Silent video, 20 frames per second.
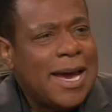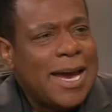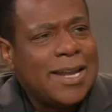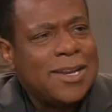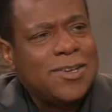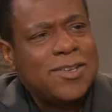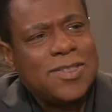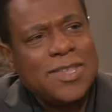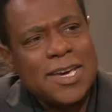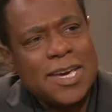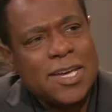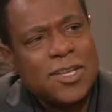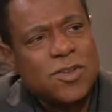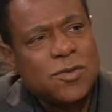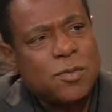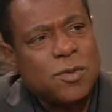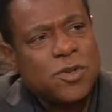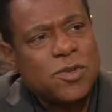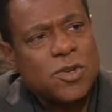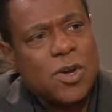I just think
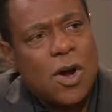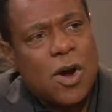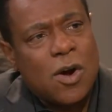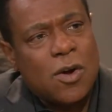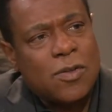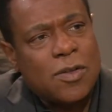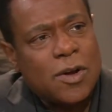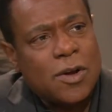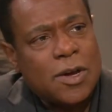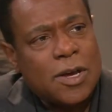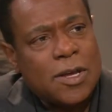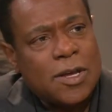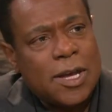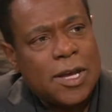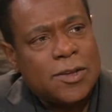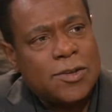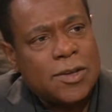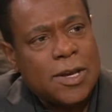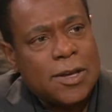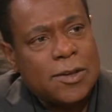it's bizarre. There,
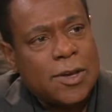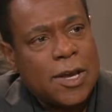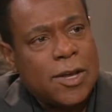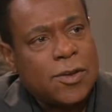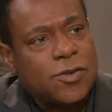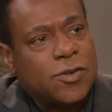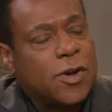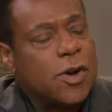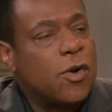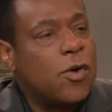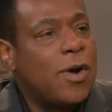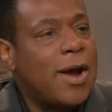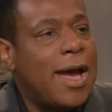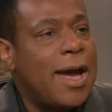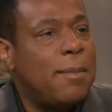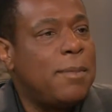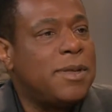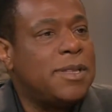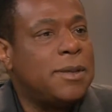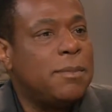it's, it, it's the
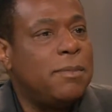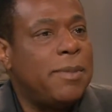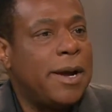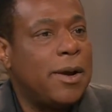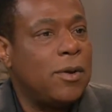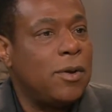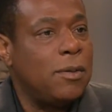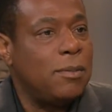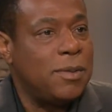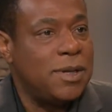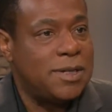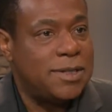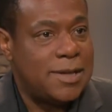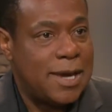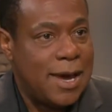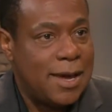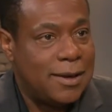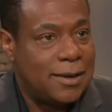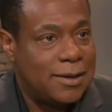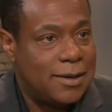crab and the barrel
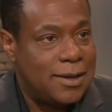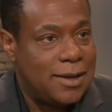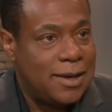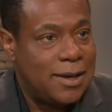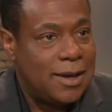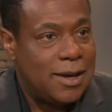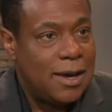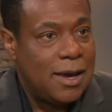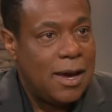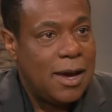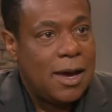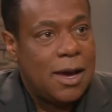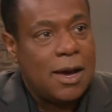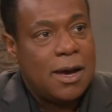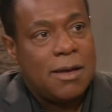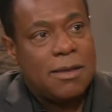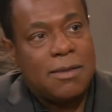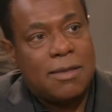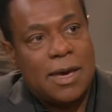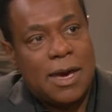mentality.
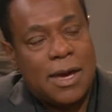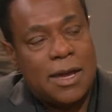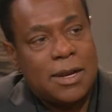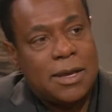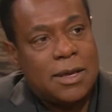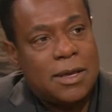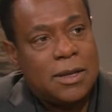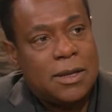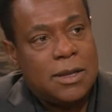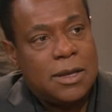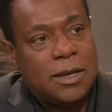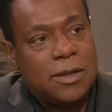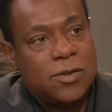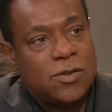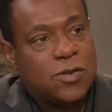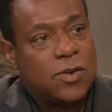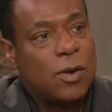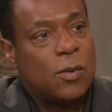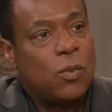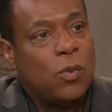Uh, that in, in
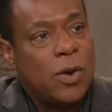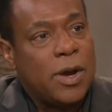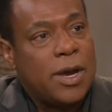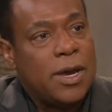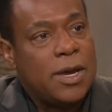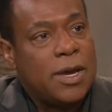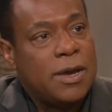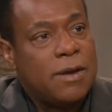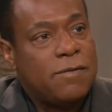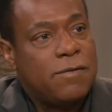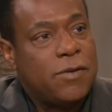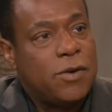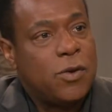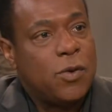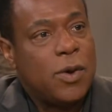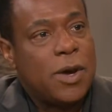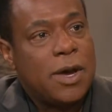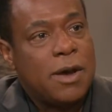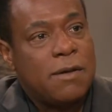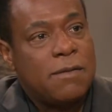some way, if
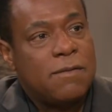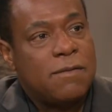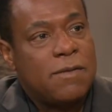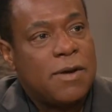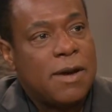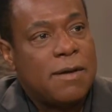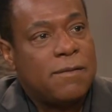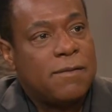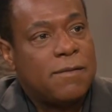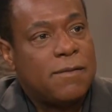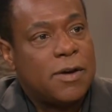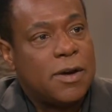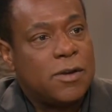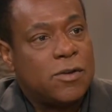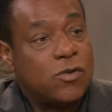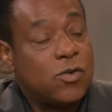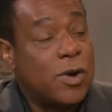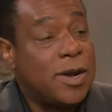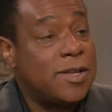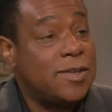you have, have uh,
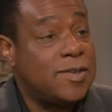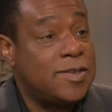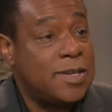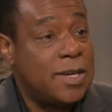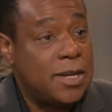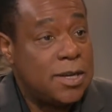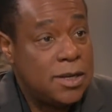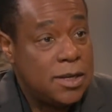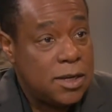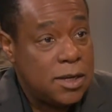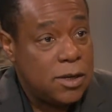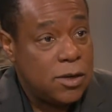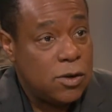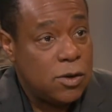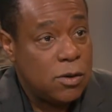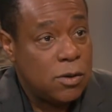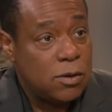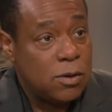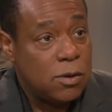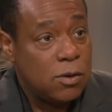transcended
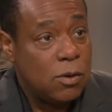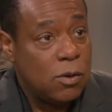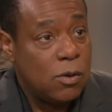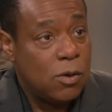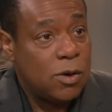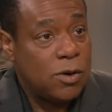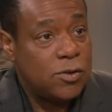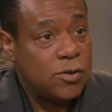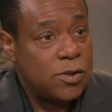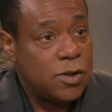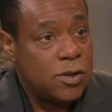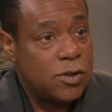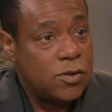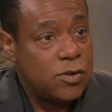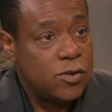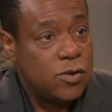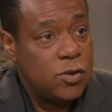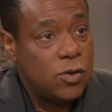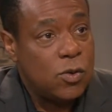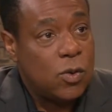your, your
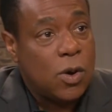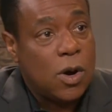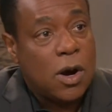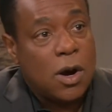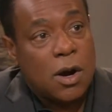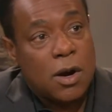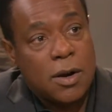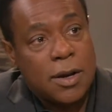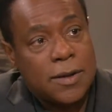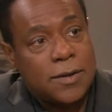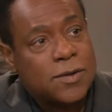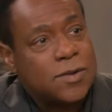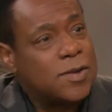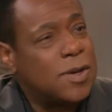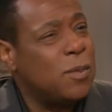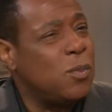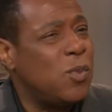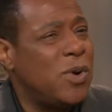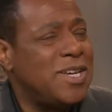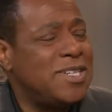origins, you are in
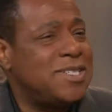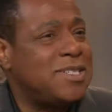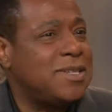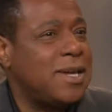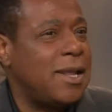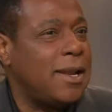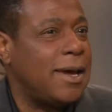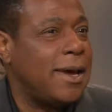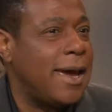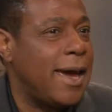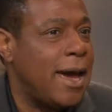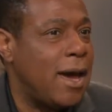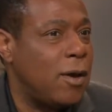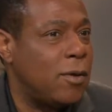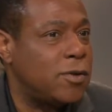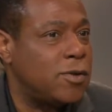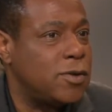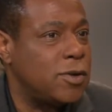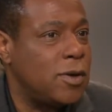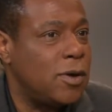some way selling
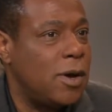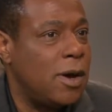out.